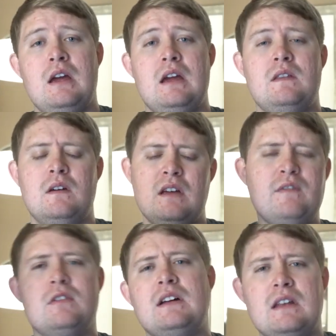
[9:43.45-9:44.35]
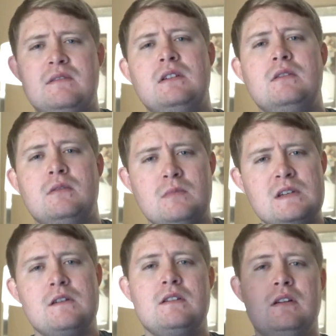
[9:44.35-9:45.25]
And if you like that video, make
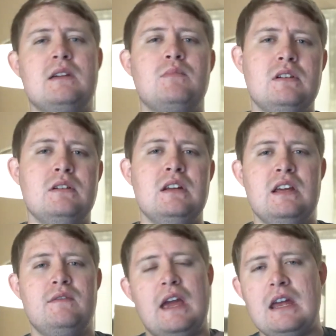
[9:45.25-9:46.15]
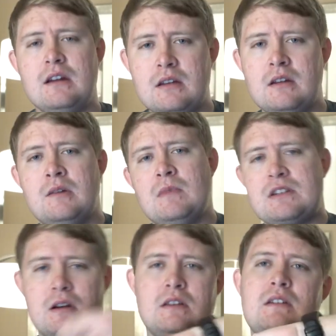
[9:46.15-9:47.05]
sure to hit the like button. If you hated it, make
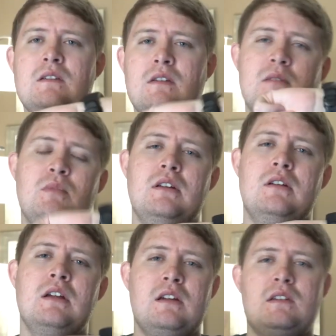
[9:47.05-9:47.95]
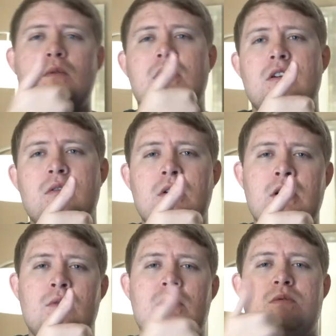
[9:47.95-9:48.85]
sure to hit the dislike button, because I want to know
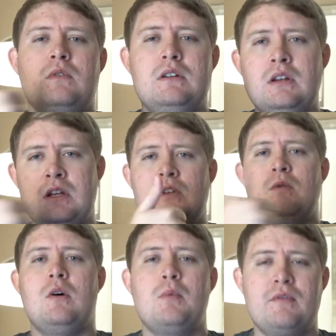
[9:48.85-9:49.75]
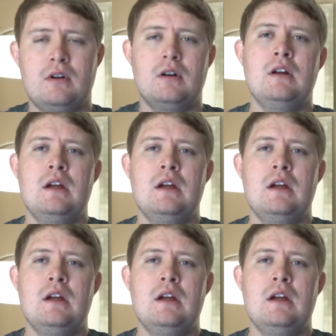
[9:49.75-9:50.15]
which one you all prefer.